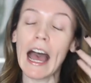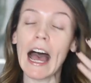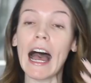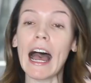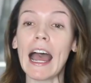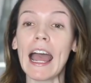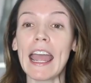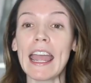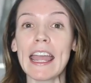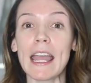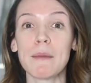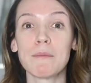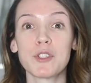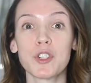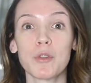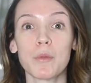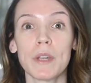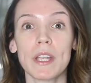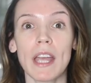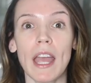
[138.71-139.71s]
I am
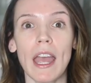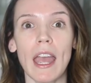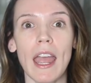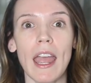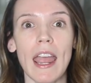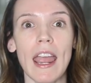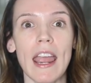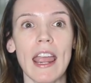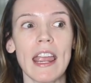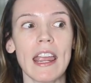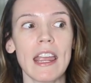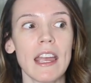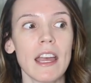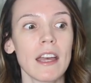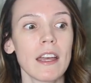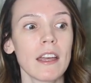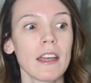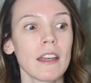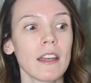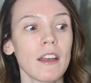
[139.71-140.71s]
doing a
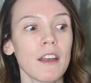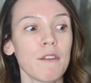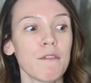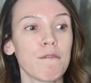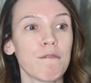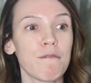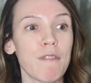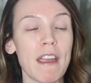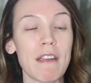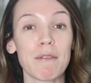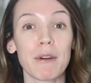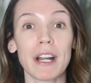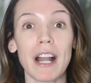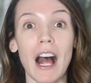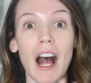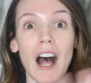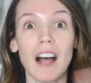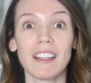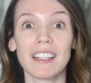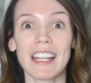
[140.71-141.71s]
favorite
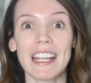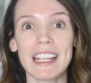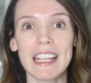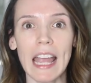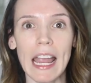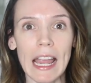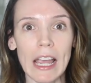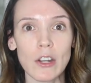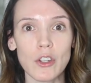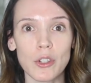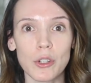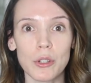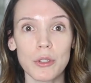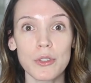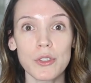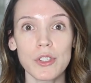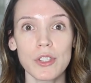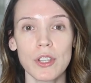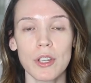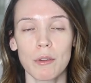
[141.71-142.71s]
holiday
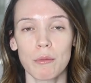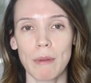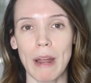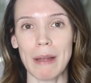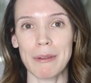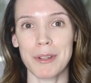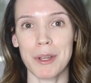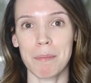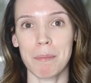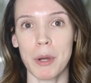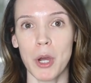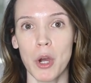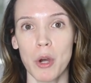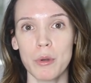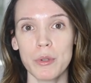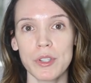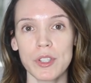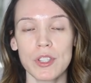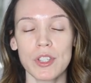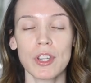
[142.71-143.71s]
candles roundup
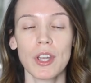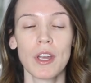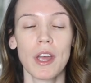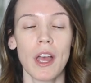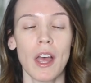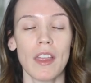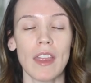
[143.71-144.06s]
post.